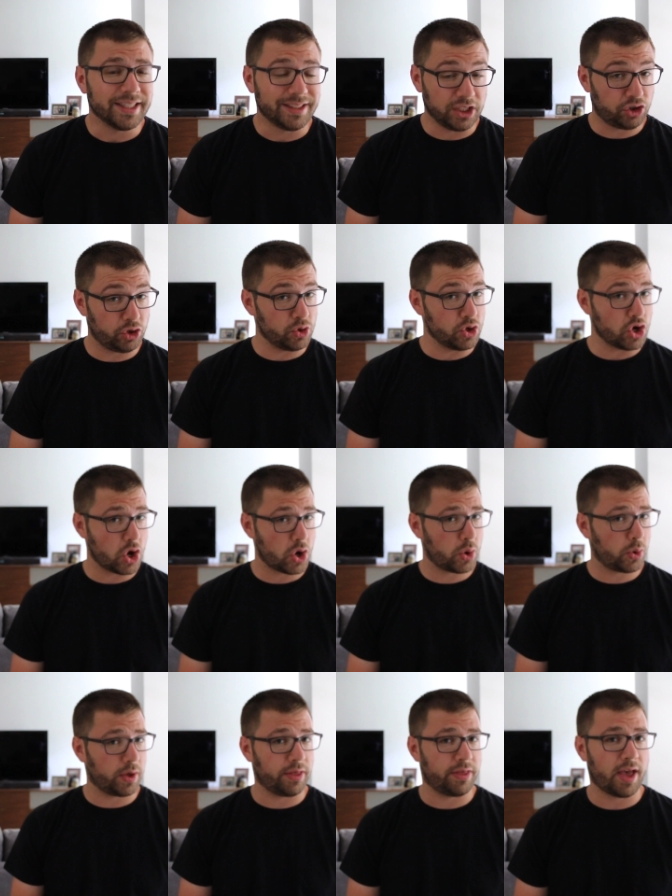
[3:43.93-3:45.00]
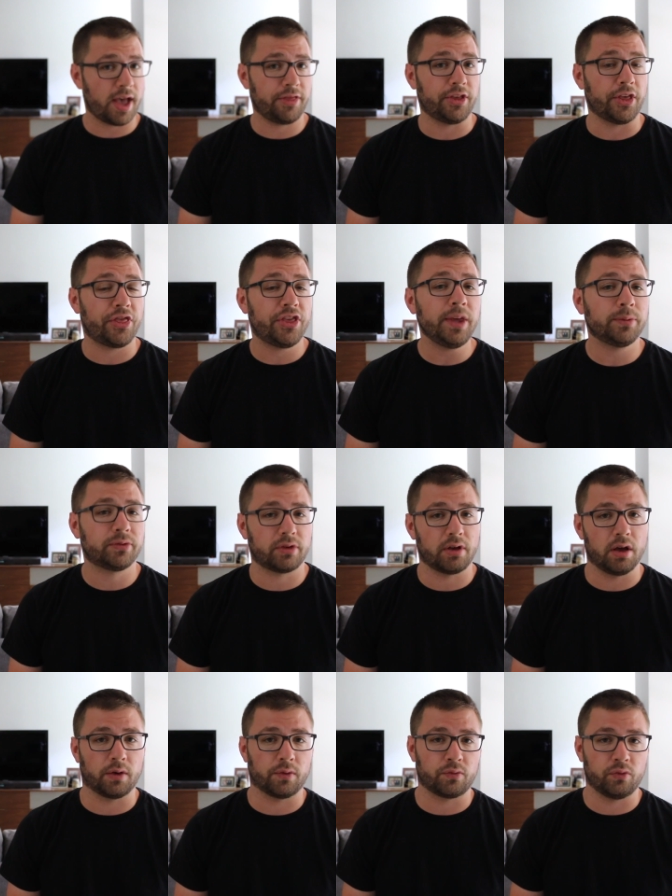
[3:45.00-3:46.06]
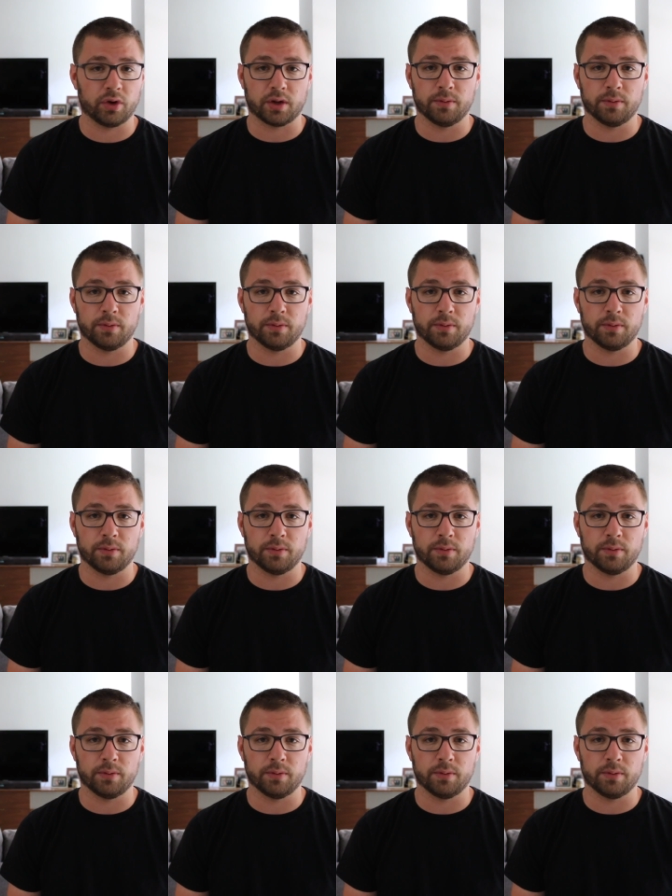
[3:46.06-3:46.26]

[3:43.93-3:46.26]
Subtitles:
did you know that the theme song for